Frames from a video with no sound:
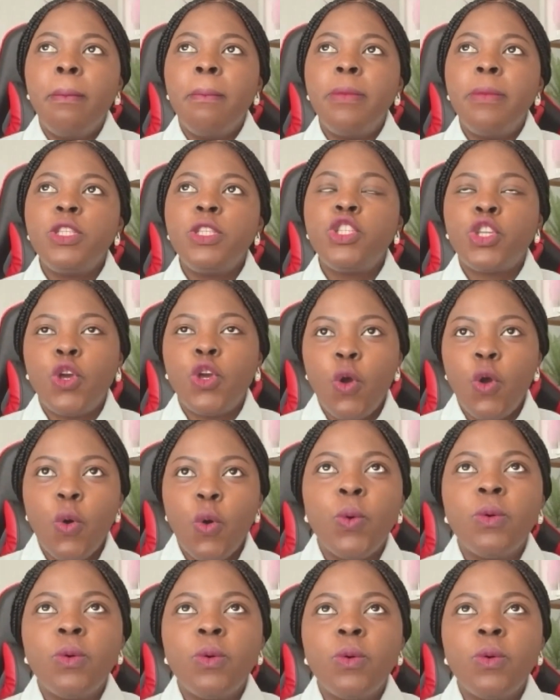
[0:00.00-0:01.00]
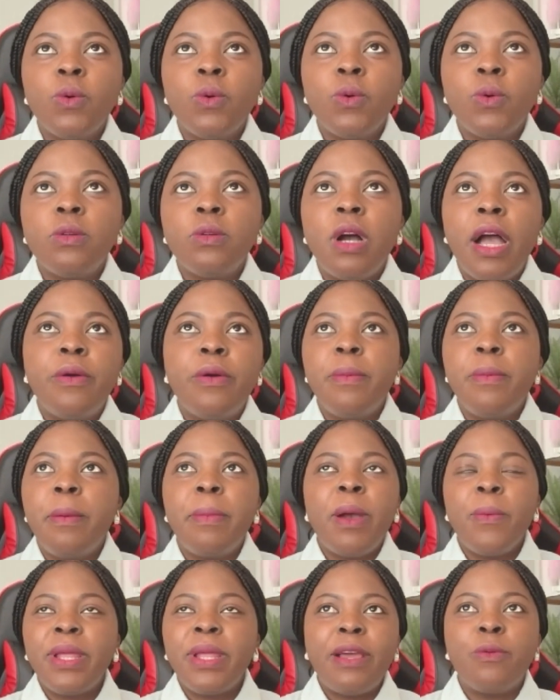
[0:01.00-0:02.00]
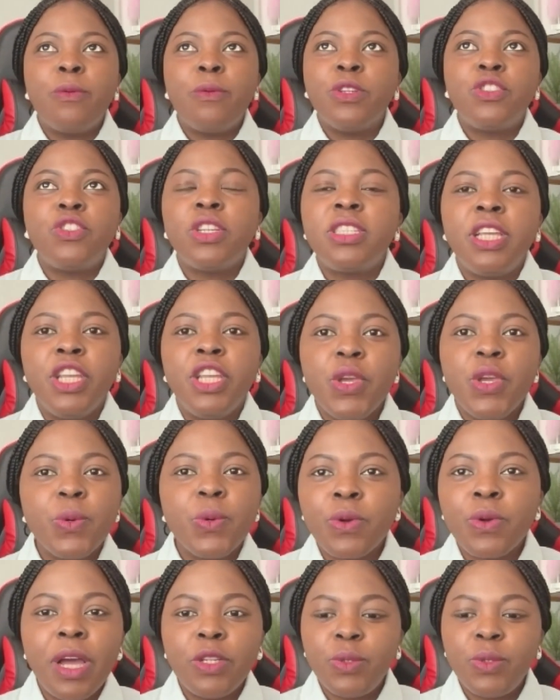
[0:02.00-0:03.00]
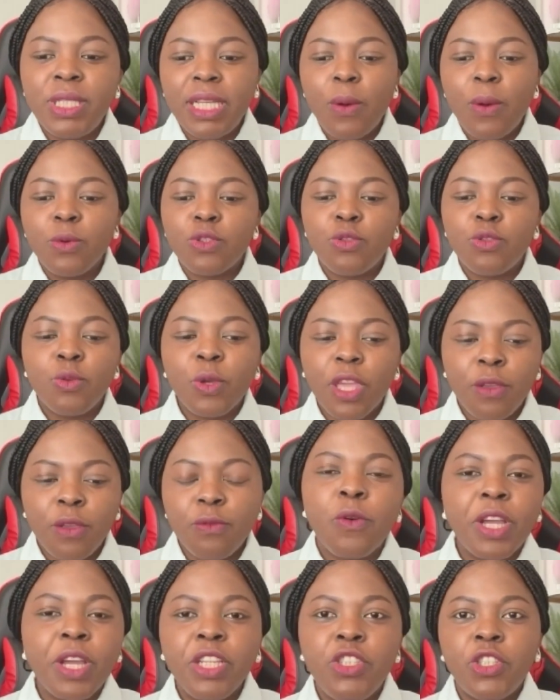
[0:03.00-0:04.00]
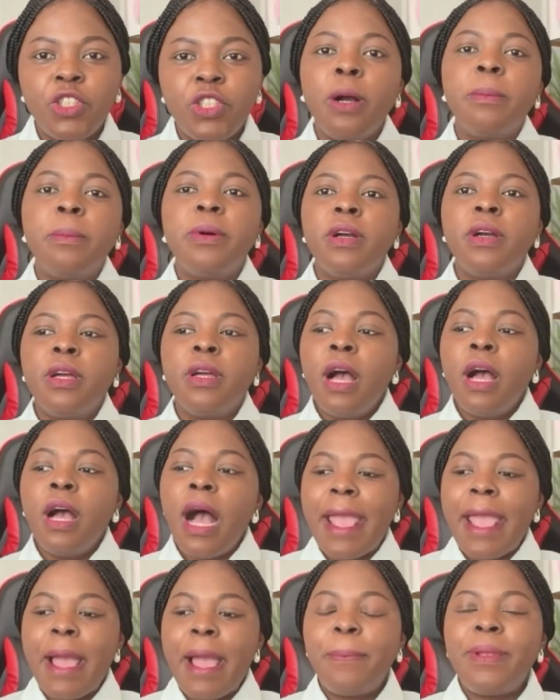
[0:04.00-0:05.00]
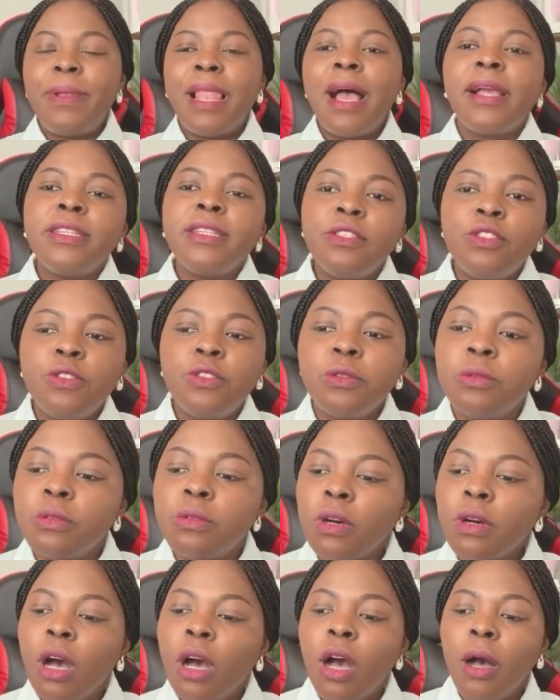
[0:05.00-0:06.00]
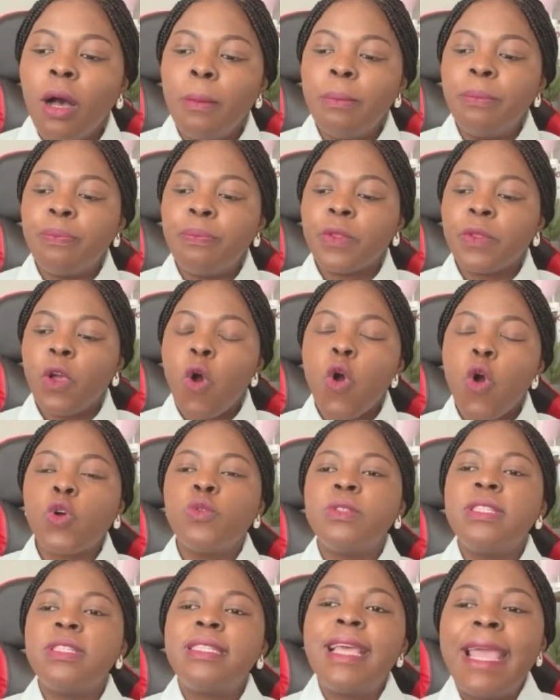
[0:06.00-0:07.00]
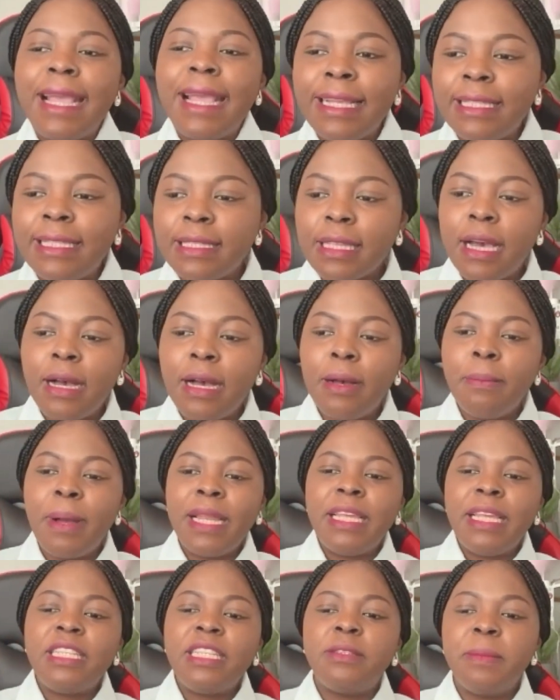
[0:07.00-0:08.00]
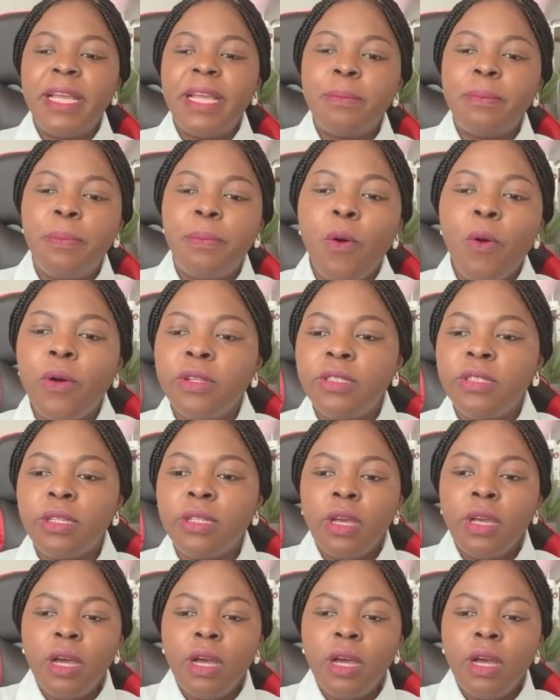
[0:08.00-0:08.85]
school, I remember when I was just a new graduate and I was looking for a job, I applied to Ogun State Management Board,